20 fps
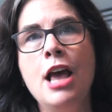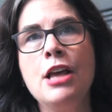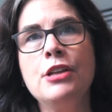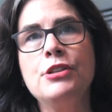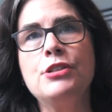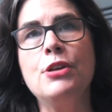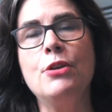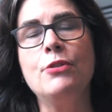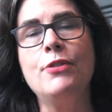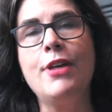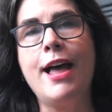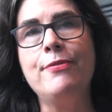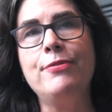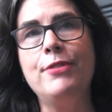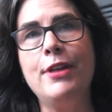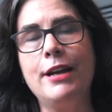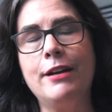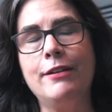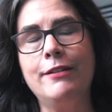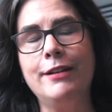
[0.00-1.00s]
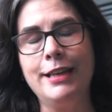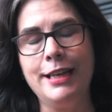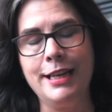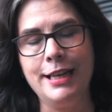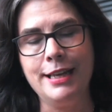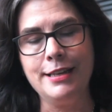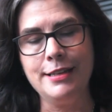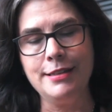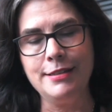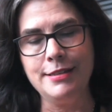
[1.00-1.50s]
so that there
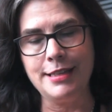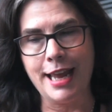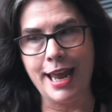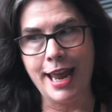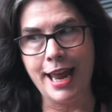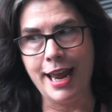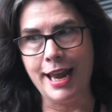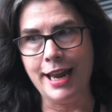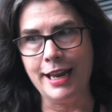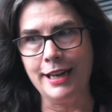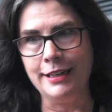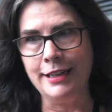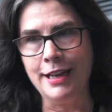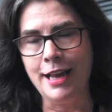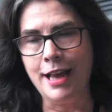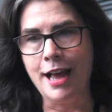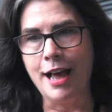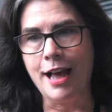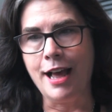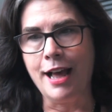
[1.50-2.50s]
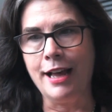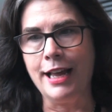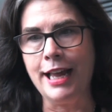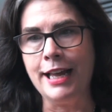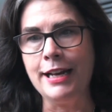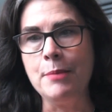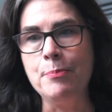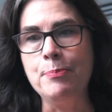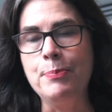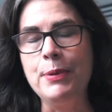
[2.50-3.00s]
is
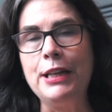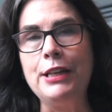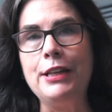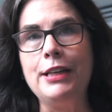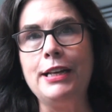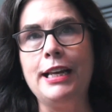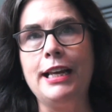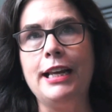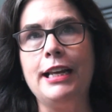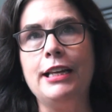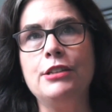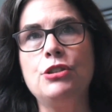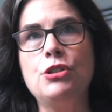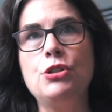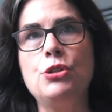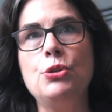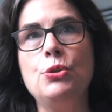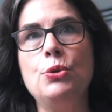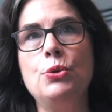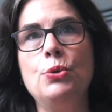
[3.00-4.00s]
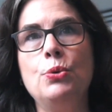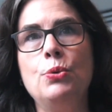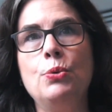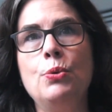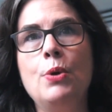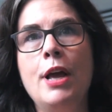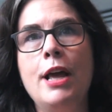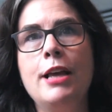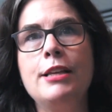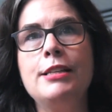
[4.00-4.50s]
an ability
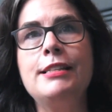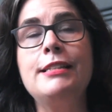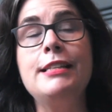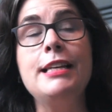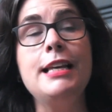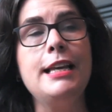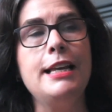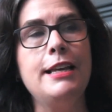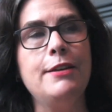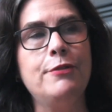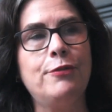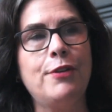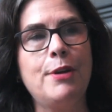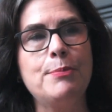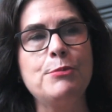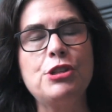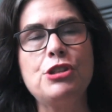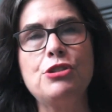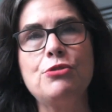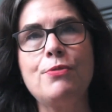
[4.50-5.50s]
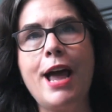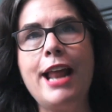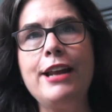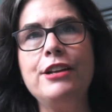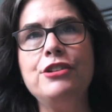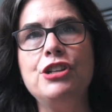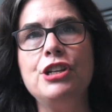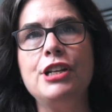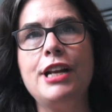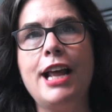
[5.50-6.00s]
to see from
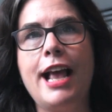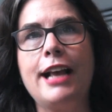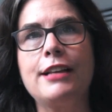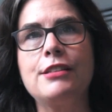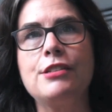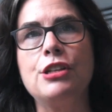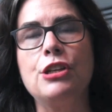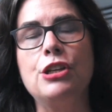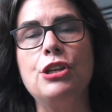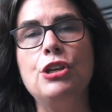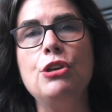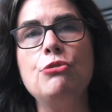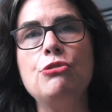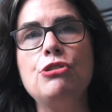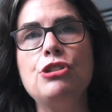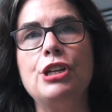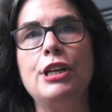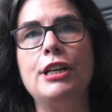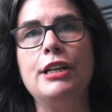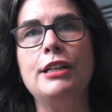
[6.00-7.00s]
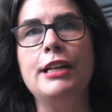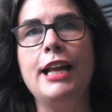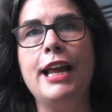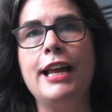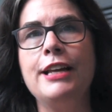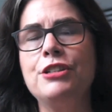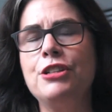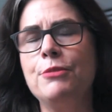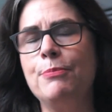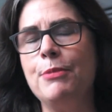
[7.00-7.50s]
strategy to execution
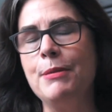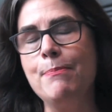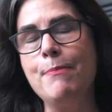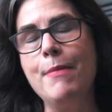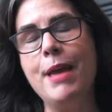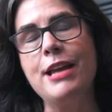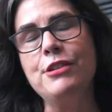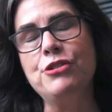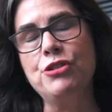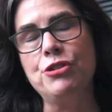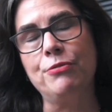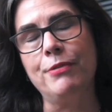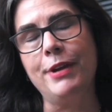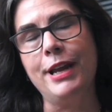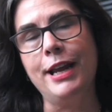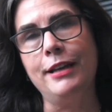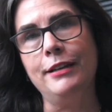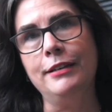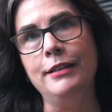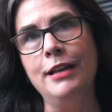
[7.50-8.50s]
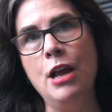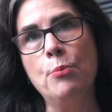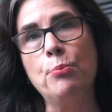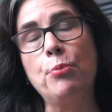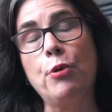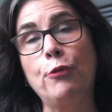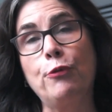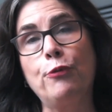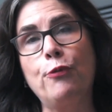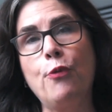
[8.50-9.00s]
and to be measuring
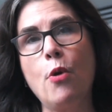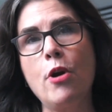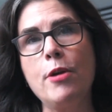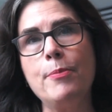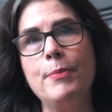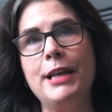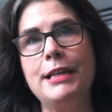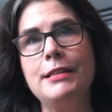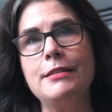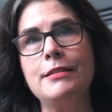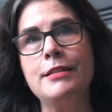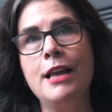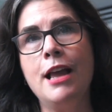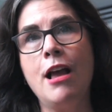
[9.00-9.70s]
performance